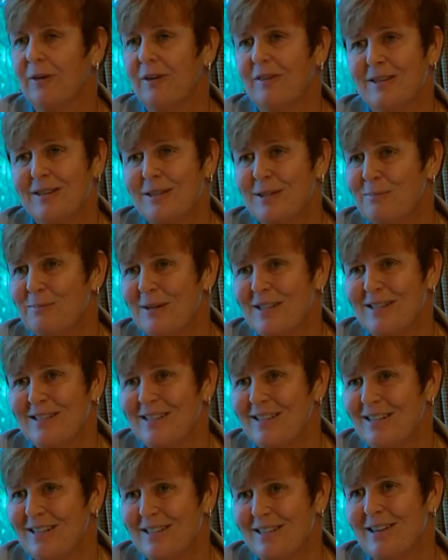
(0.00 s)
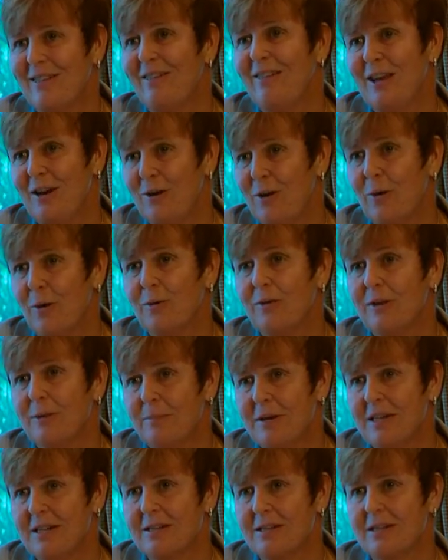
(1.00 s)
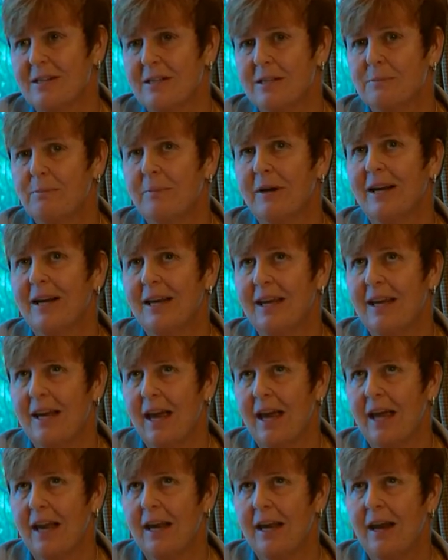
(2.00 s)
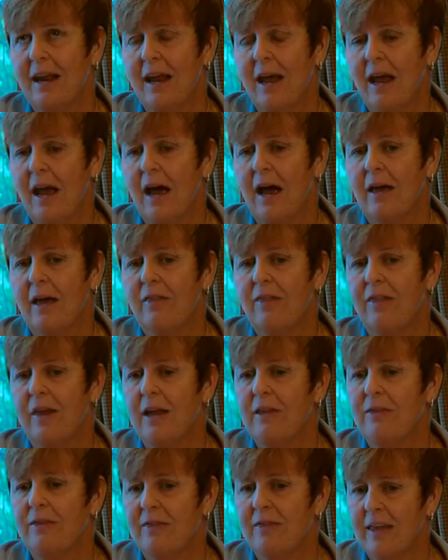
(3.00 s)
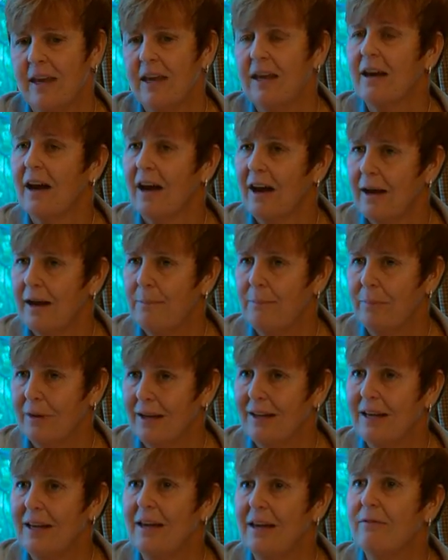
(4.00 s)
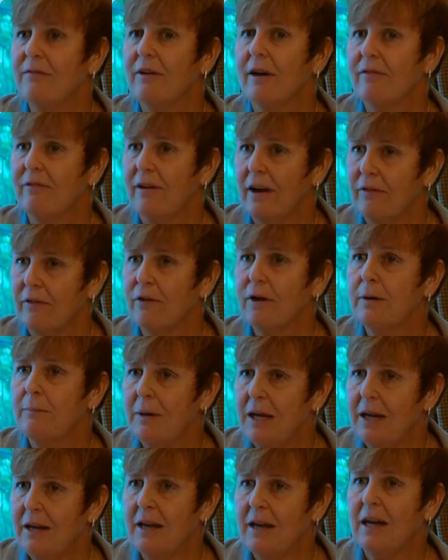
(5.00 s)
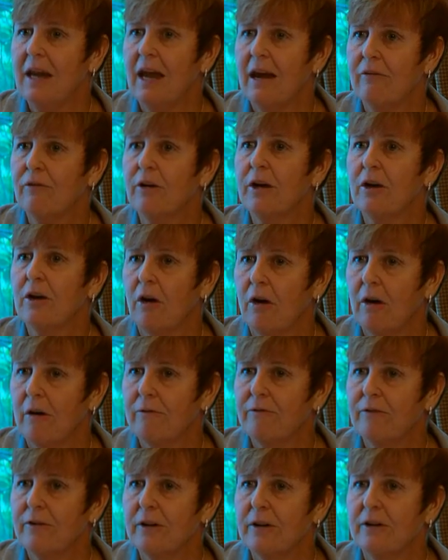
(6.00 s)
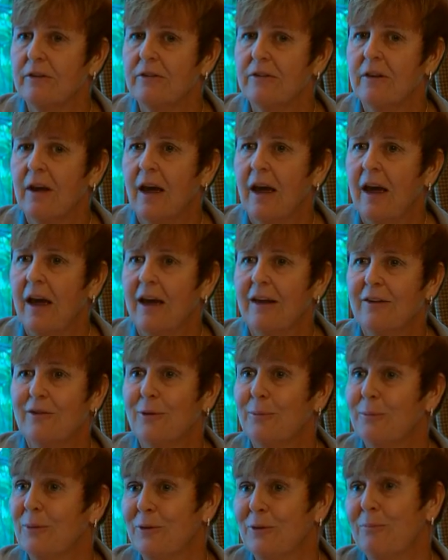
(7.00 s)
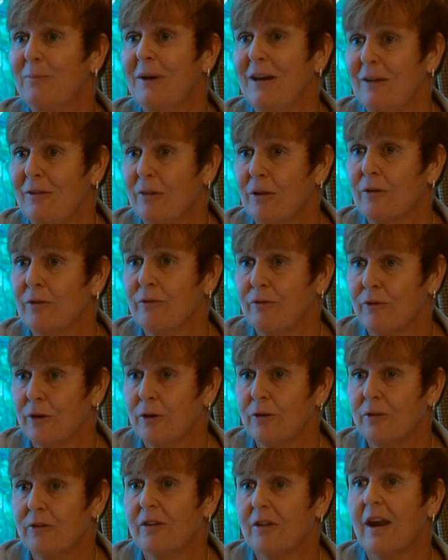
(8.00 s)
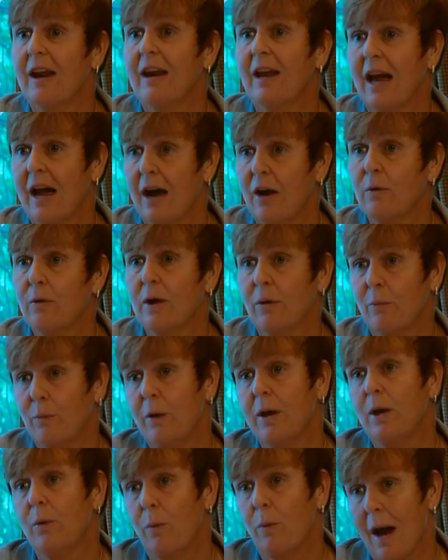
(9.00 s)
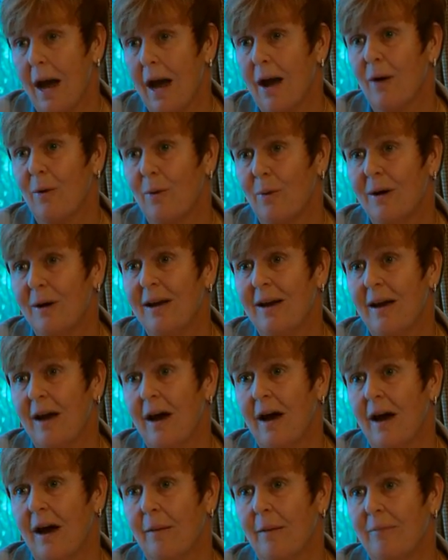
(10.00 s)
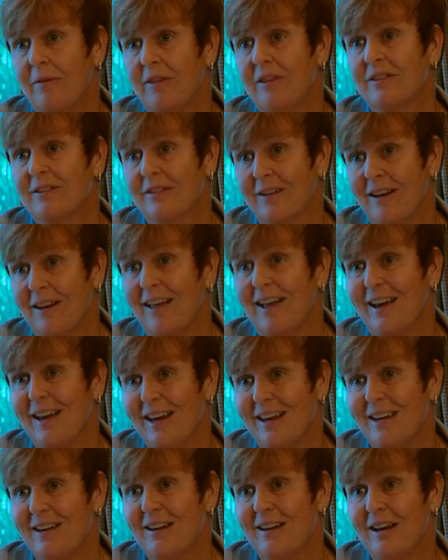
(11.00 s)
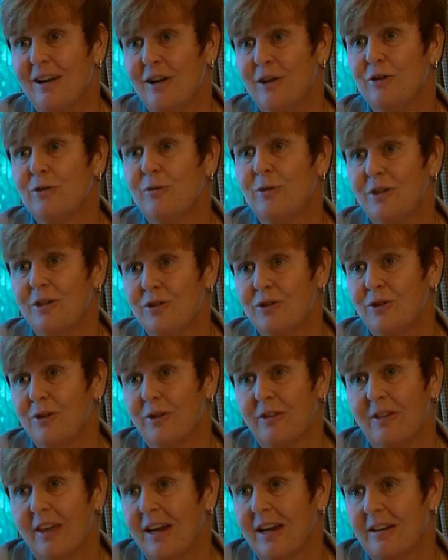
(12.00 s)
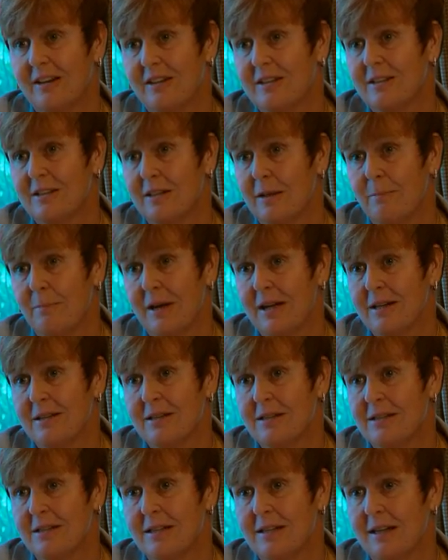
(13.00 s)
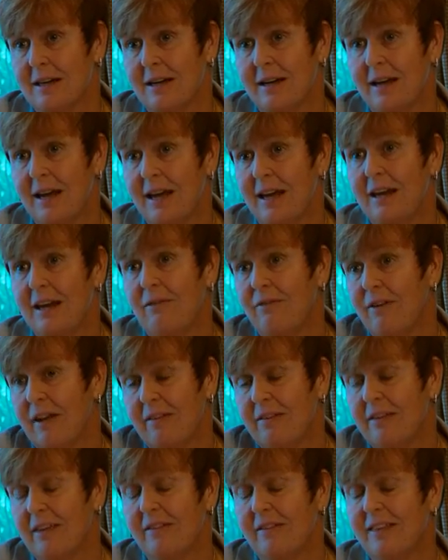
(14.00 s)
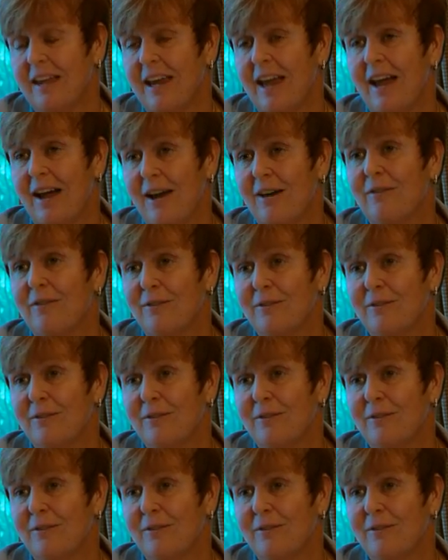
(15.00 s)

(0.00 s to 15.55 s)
They're in this business and they know the business, but again, they think, I believe, of every meeting, every conference as almost being their first, and how can we wow this client to ensure that it's the best event that they